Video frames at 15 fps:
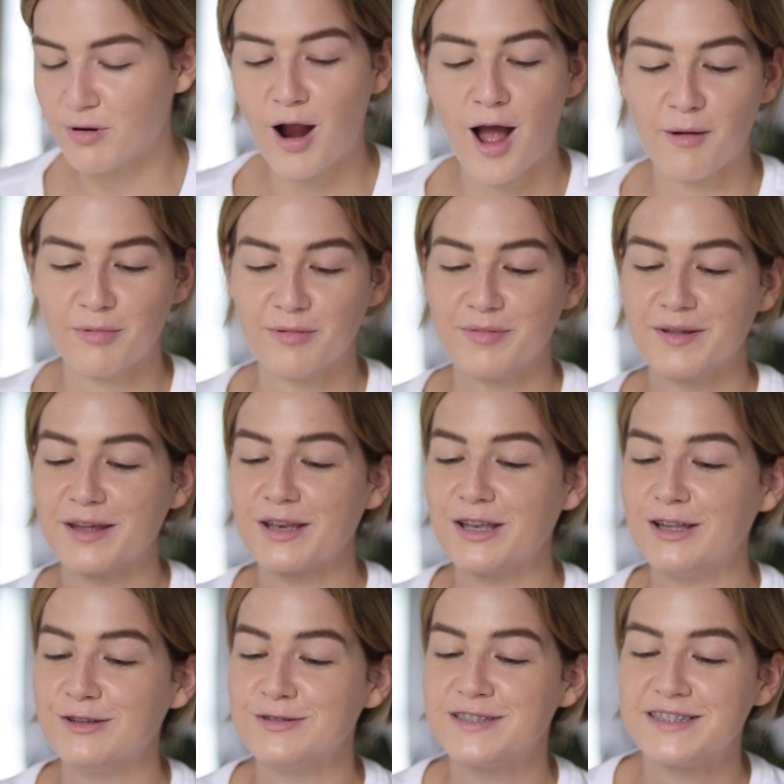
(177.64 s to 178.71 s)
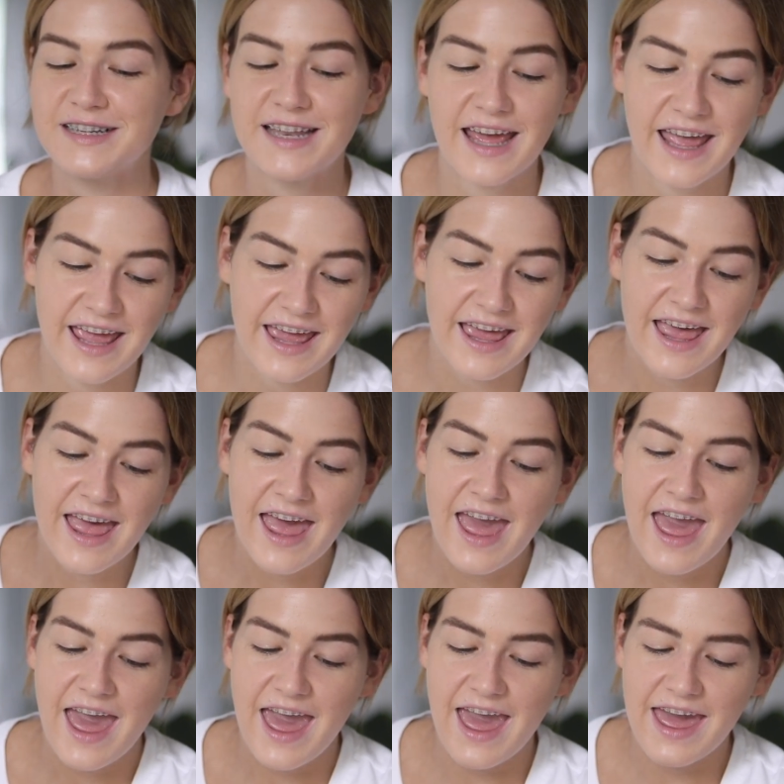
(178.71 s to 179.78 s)
probably going to use today,
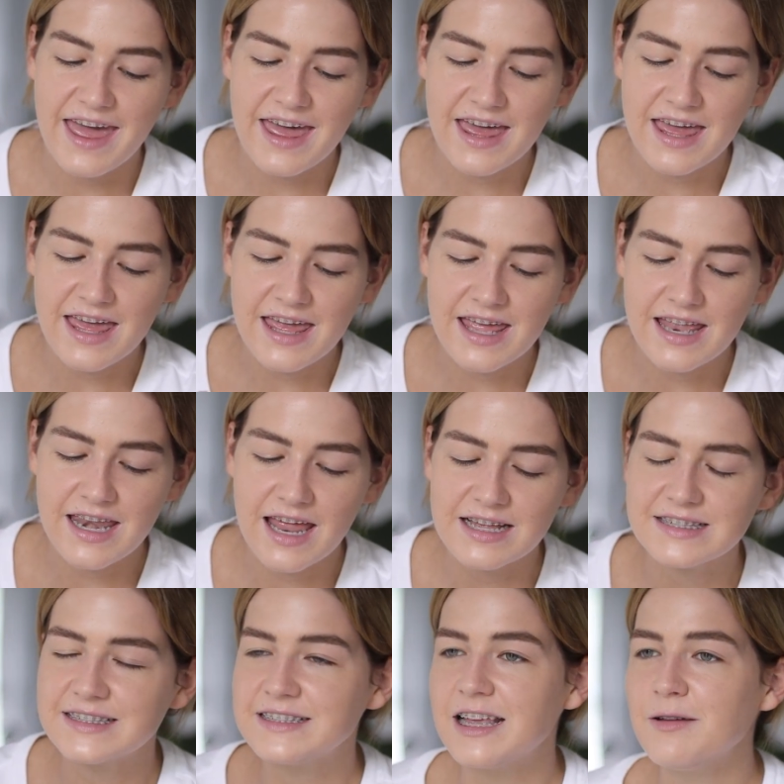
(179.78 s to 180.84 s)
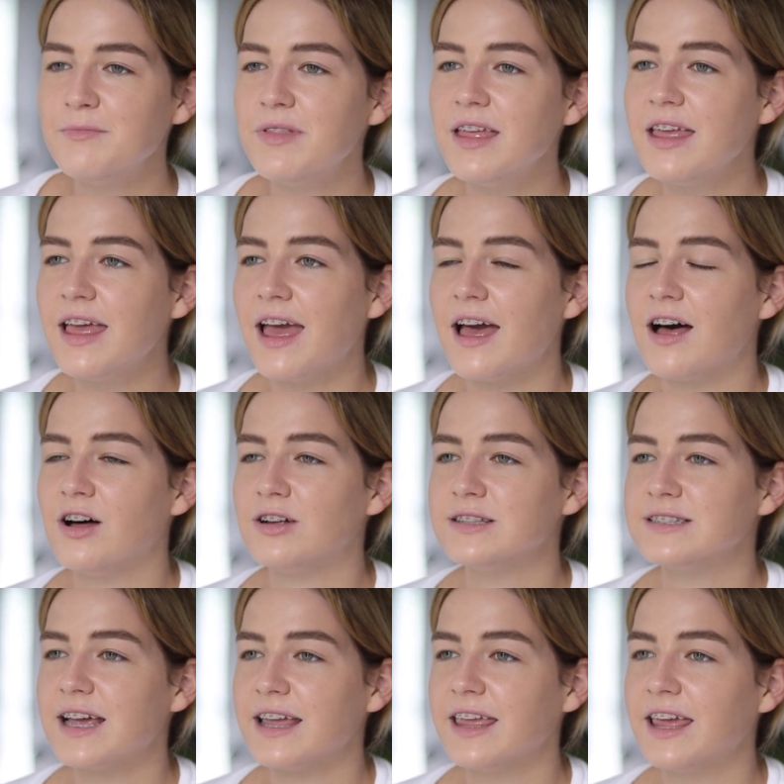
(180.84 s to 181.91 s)
and something
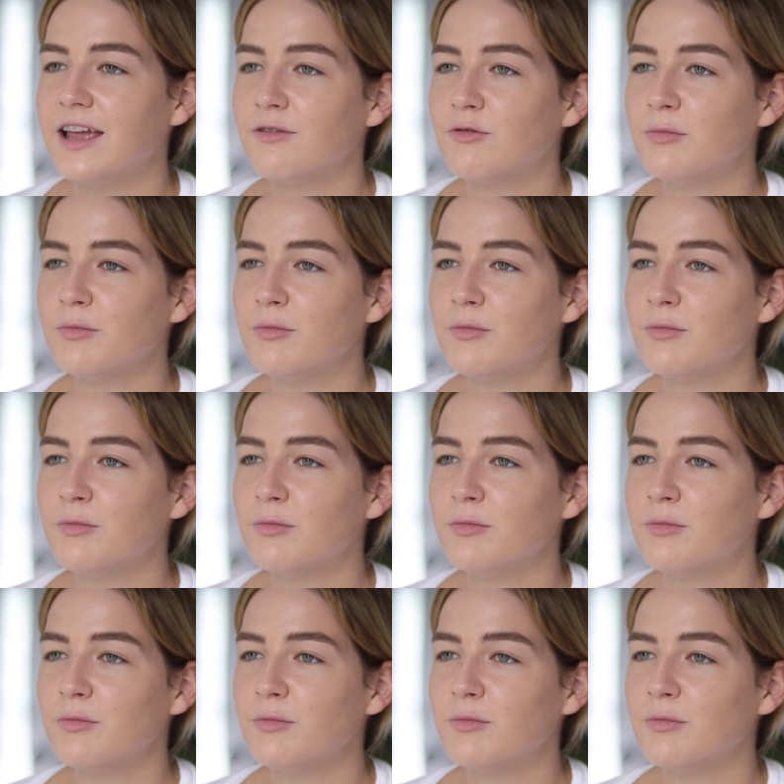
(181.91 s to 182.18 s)
else, I can't